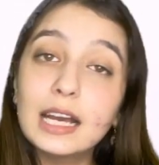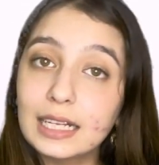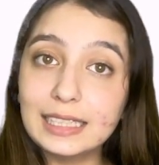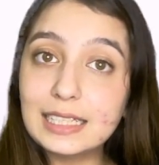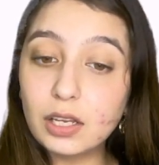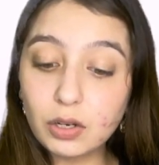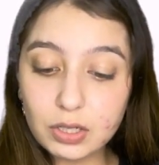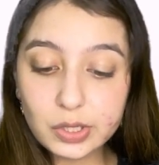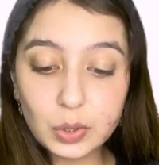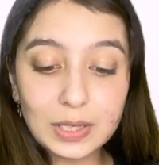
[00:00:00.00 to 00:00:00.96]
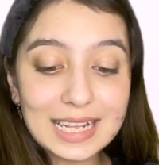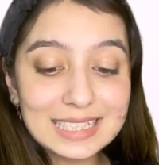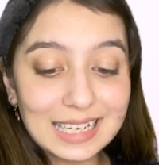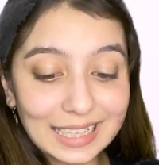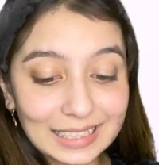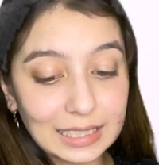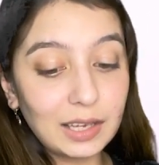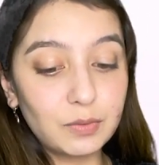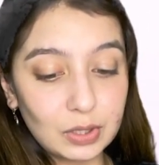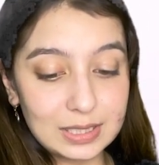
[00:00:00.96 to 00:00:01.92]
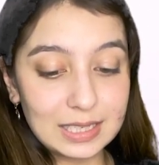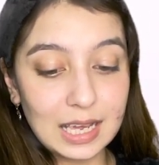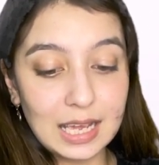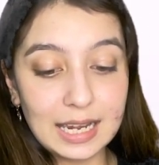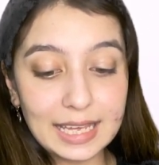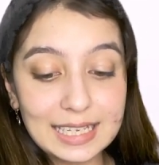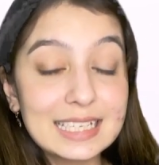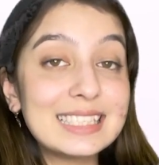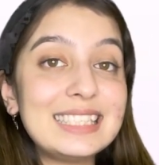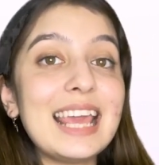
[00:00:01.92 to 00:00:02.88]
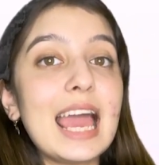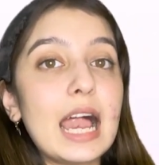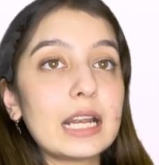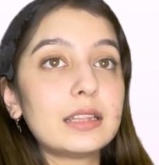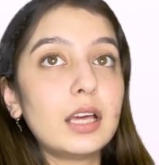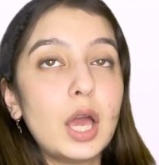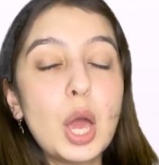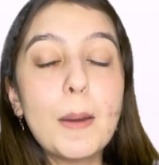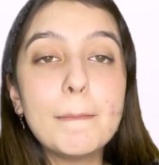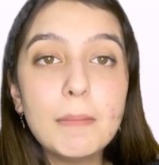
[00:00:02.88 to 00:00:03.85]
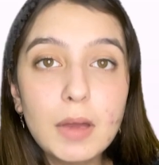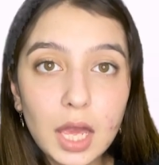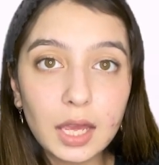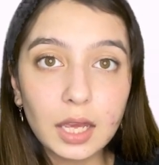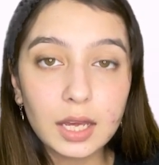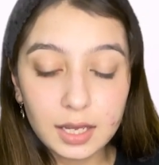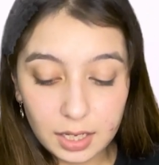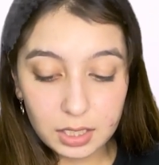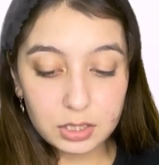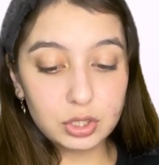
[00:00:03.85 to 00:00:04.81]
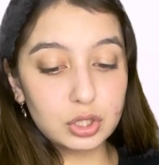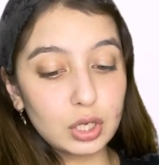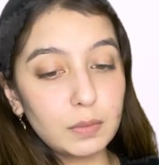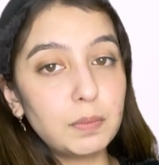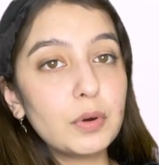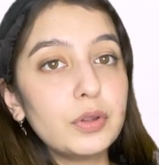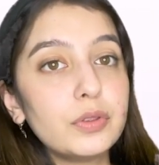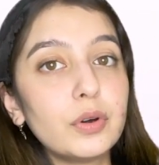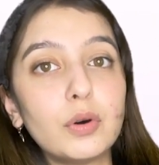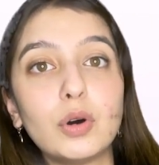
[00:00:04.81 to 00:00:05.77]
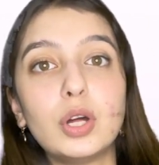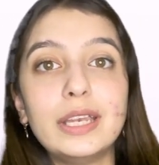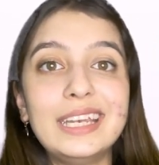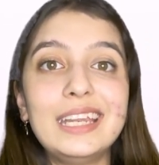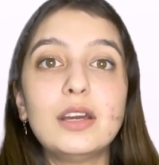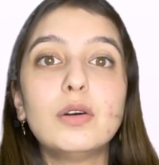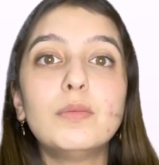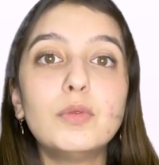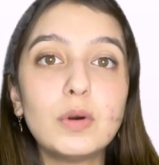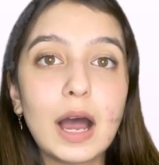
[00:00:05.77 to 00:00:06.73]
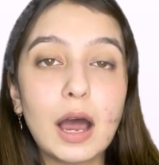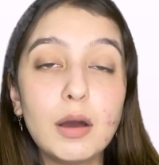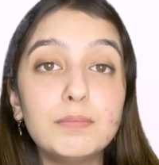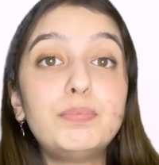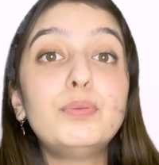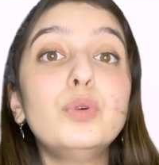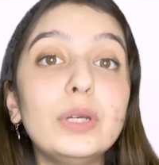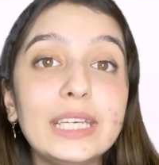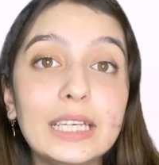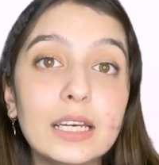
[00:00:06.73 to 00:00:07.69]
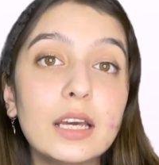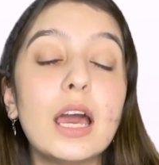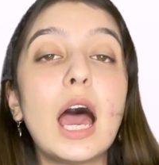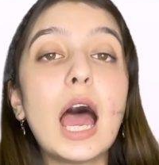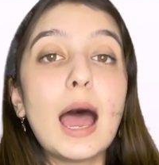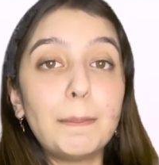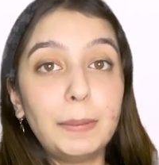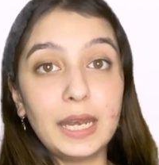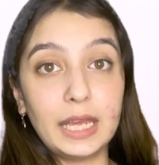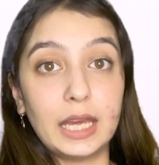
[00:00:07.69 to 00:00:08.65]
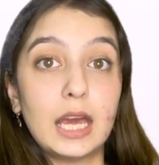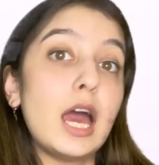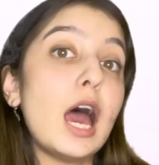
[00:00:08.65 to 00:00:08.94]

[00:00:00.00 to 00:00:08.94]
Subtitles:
These are also known as linking words, like certes, mais, cependant, néanmoins, puis, après,